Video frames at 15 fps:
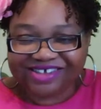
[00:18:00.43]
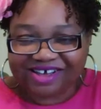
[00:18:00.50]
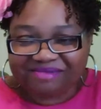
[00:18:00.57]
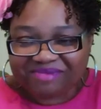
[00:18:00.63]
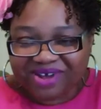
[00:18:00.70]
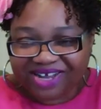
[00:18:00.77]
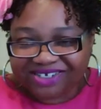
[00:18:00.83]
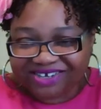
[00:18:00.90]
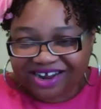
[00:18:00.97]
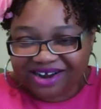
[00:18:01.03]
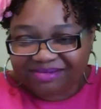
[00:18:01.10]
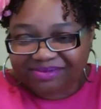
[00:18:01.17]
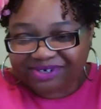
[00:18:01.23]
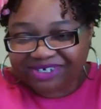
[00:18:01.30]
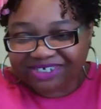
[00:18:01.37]
so much. I
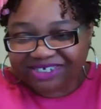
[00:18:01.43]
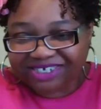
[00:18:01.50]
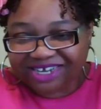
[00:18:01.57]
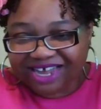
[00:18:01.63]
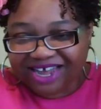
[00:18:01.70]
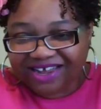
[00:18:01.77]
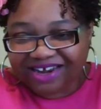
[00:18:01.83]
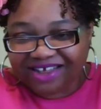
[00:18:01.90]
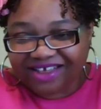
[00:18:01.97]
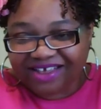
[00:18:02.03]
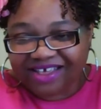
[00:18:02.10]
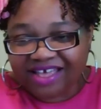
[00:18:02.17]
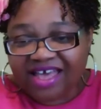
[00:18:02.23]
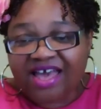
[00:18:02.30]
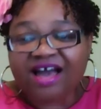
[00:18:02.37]
appreciate it.
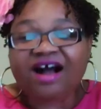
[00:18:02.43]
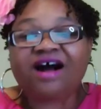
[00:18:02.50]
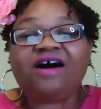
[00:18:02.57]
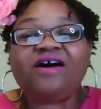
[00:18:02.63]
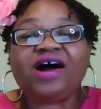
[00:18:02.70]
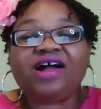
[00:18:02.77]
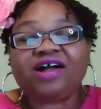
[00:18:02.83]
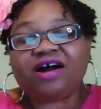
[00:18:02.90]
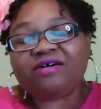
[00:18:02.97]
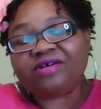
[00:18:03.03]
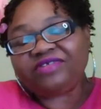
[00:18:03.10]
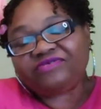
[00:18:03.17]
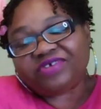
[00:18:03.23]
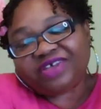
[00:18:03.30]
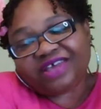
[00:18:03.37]
Oh, I
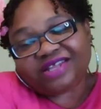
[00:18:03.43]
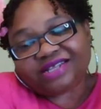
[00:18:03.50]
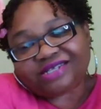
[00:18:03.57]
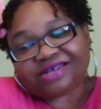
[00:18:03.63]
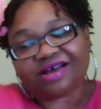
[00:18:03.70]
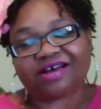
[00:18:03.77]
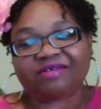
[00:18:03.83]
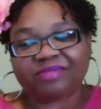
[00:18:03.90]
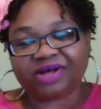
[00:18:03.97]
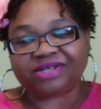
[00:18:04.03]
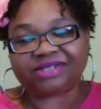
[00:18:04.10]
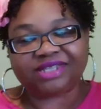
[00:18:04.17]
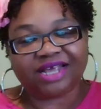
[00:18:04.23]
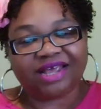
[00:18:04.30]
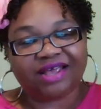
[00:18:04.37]
always forget to talk
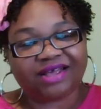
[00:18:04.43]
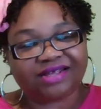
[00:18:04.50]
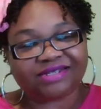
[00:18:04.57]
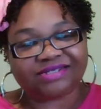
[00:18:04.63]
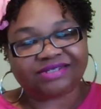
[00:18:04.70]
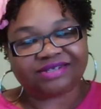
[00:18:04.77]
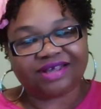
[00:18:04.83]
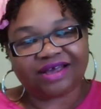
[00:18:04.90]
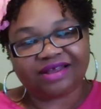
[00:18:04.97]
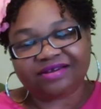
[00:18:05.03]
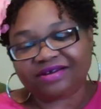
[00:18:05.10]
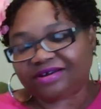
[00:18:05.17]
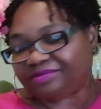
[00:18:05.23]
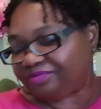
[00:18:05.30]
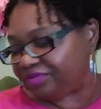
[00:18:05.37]
about things. Y'all
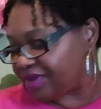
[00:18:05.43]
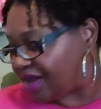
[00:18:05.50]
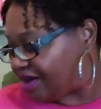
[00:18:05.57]
know I